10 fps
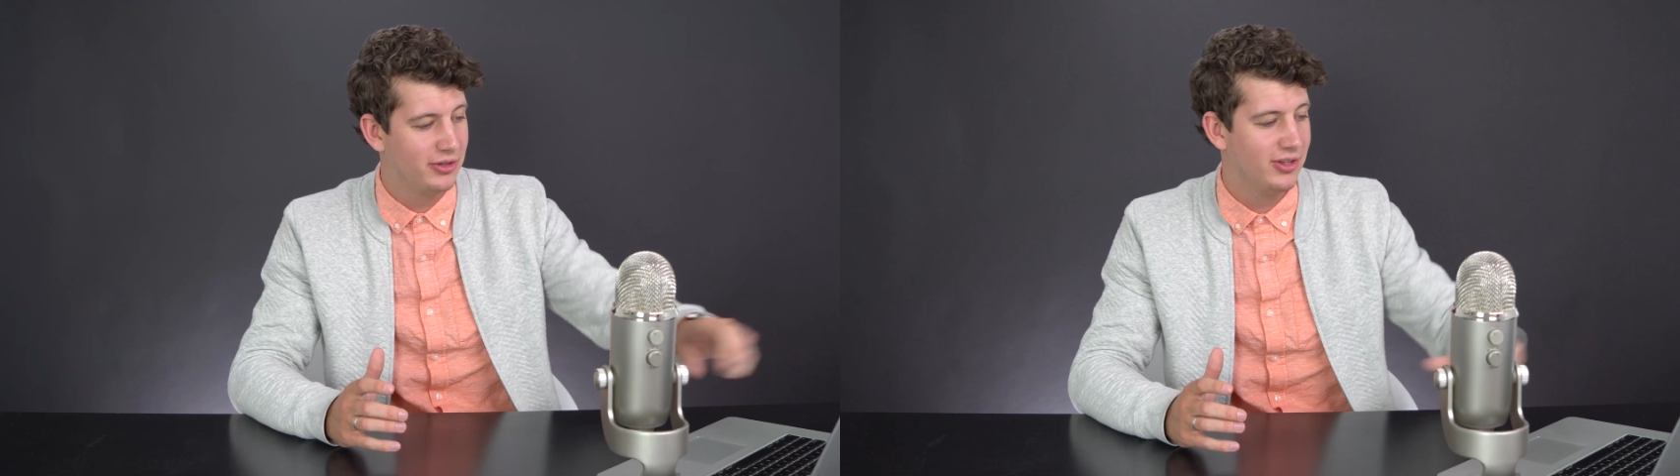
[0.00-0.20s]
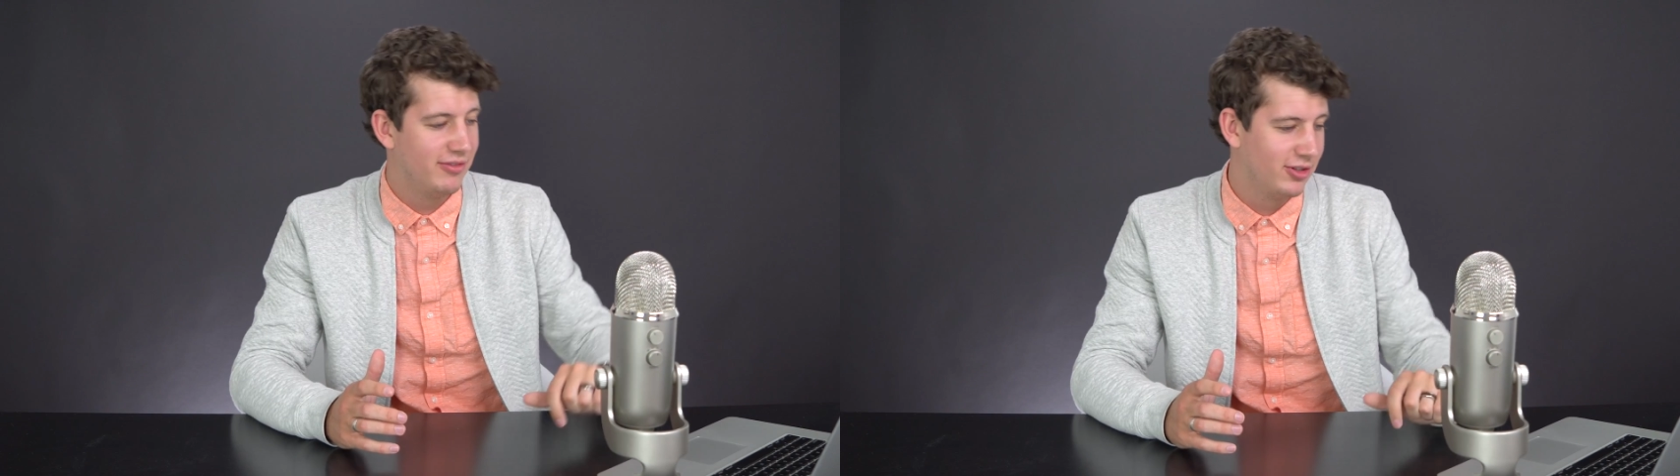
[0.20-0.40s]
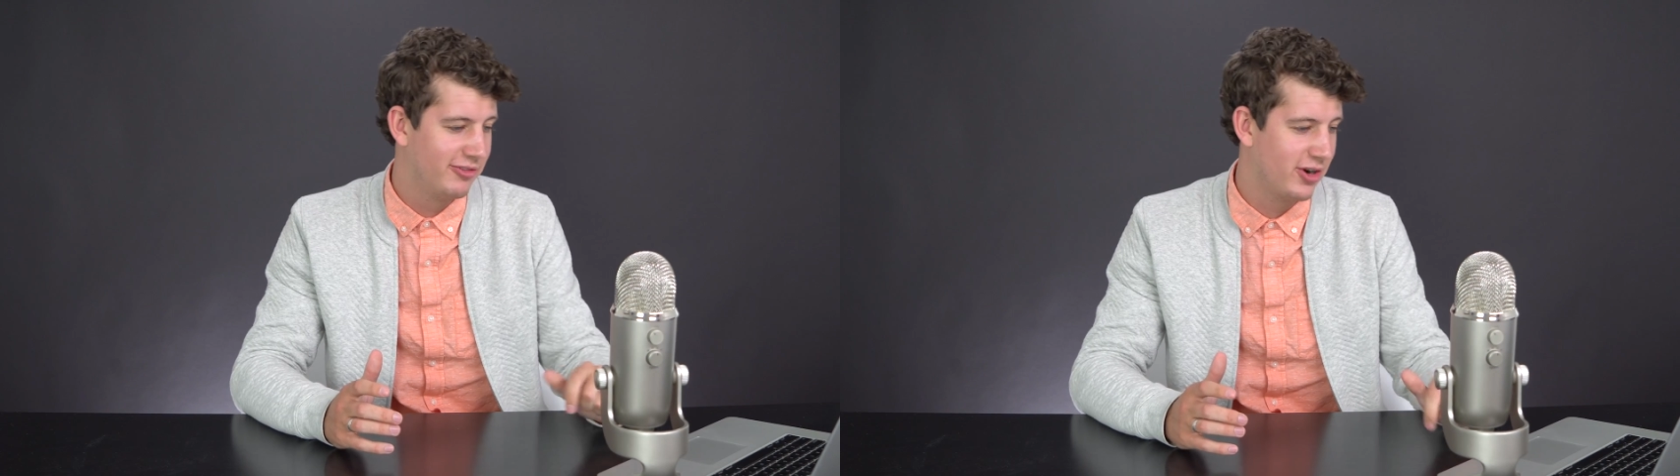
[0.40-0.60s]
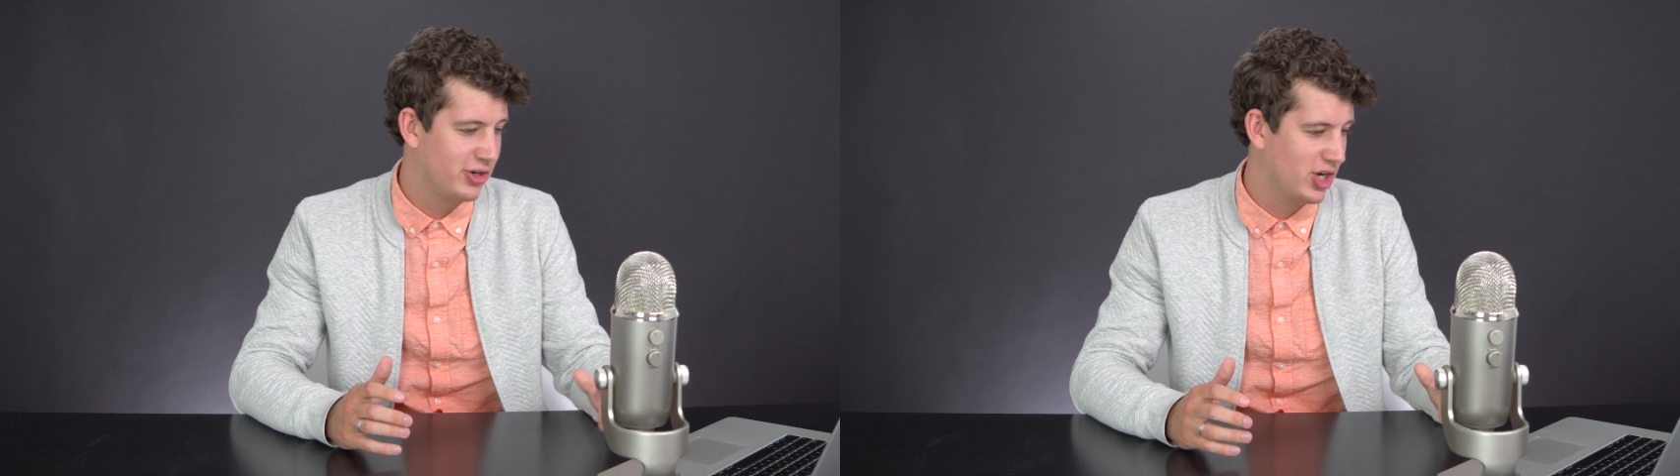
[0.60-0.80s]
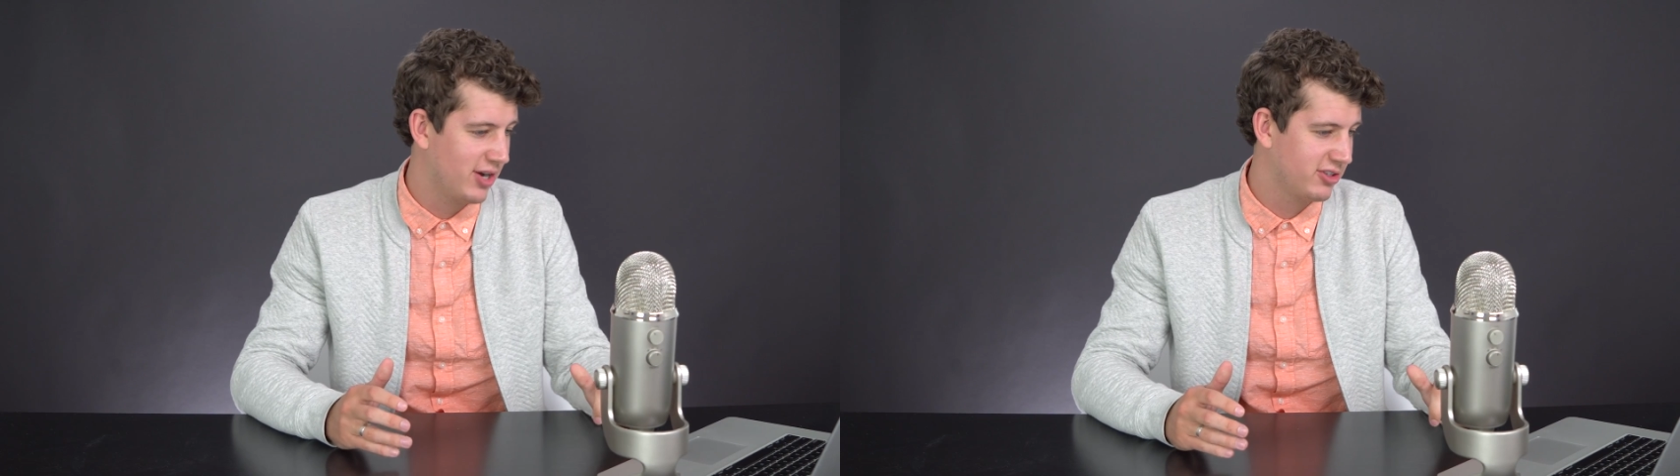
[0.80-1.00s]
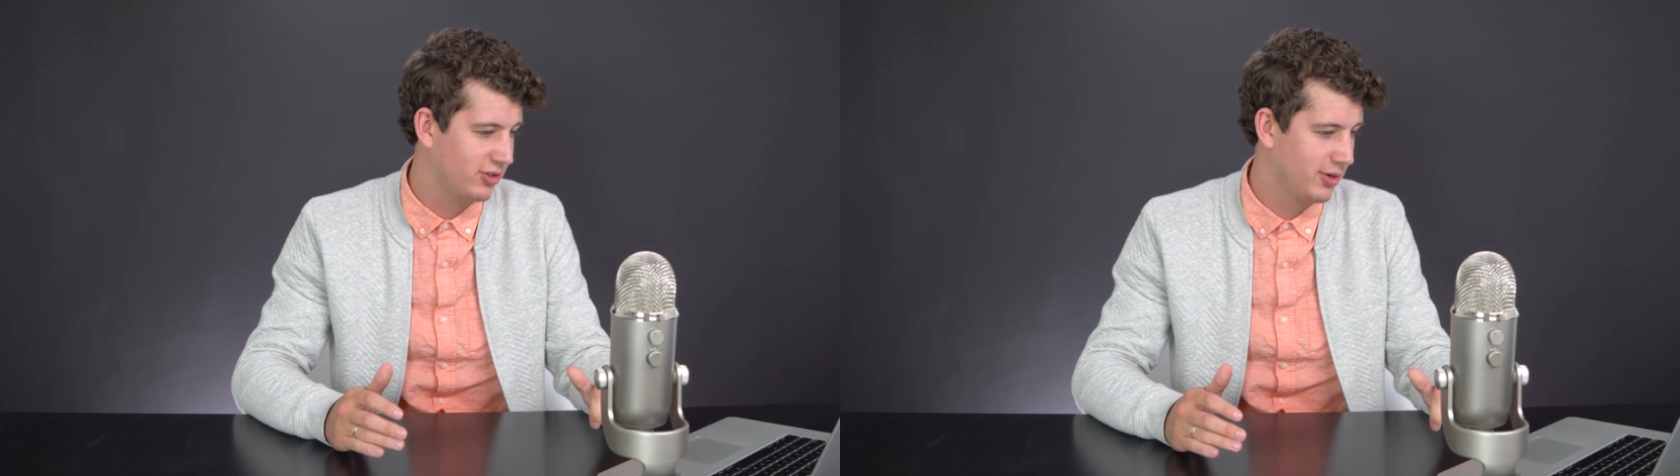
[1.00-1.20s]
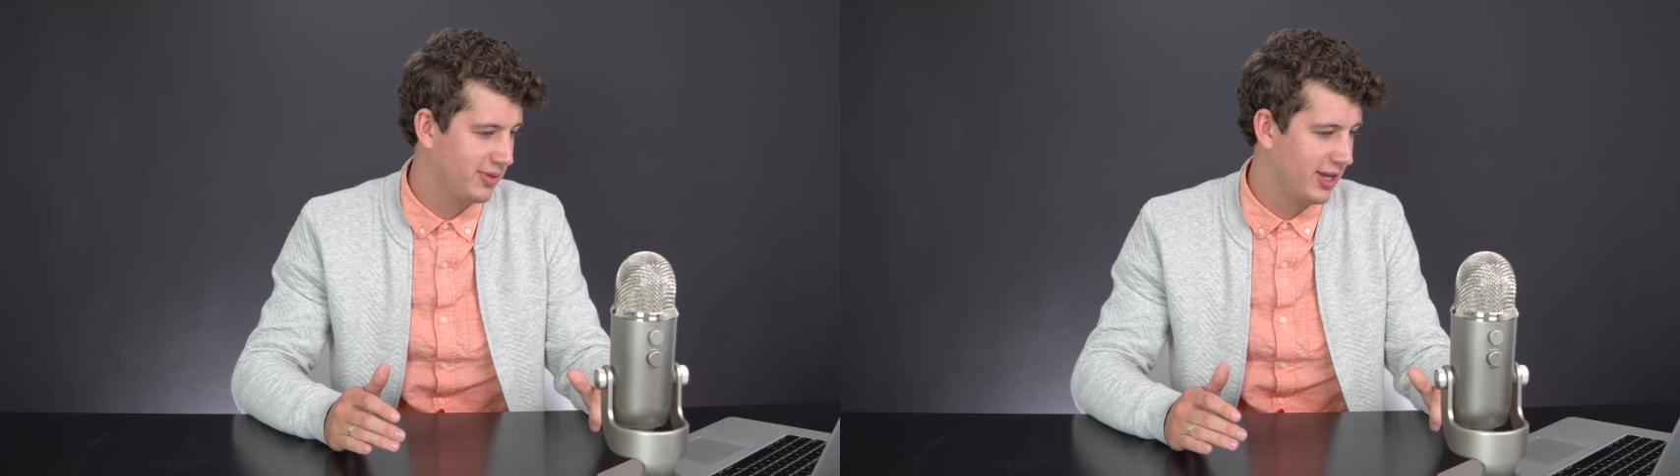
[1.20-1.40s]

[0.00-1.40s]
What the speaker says: the level of our JavaScript